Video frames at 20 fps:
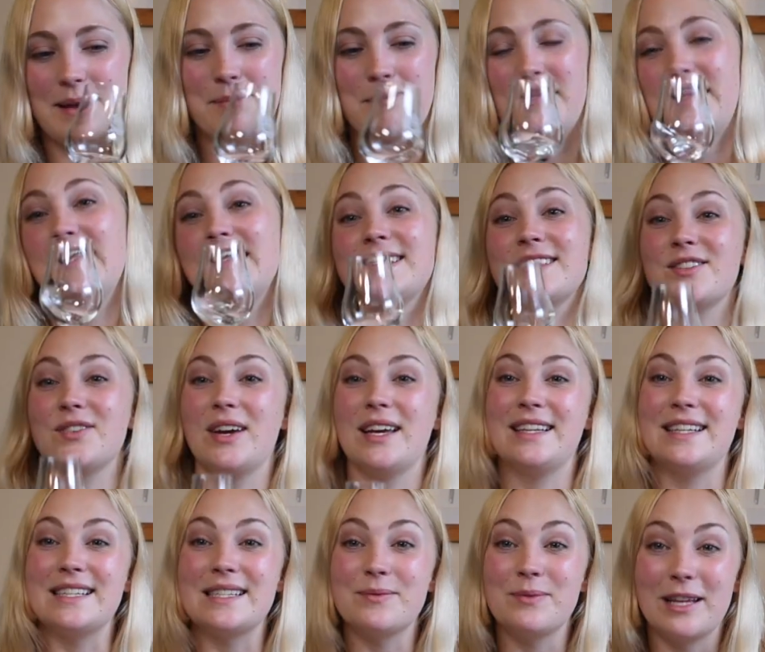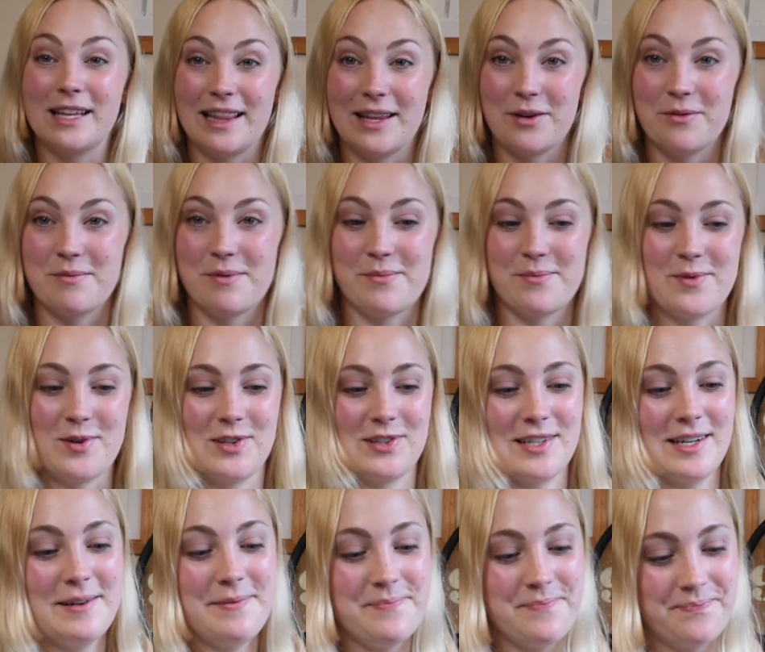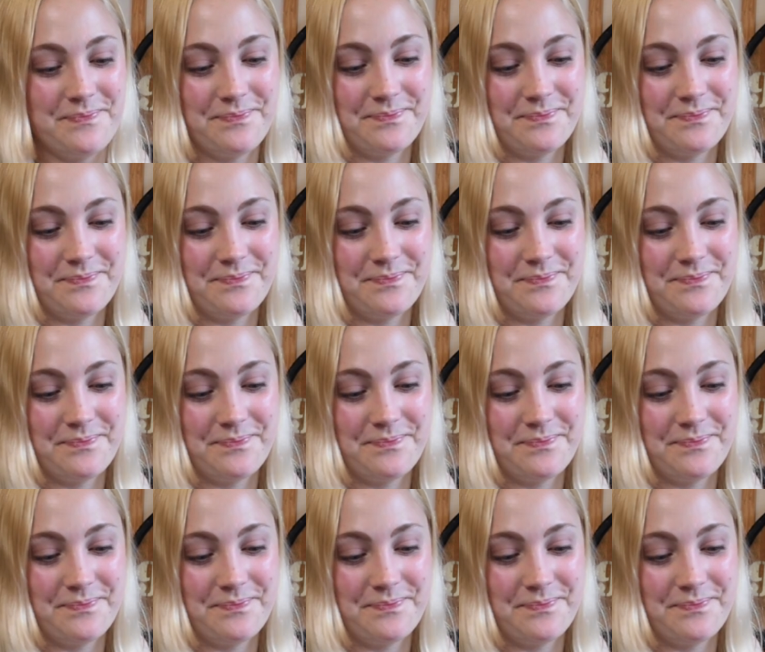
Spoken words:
But let's try this with a little bit of water.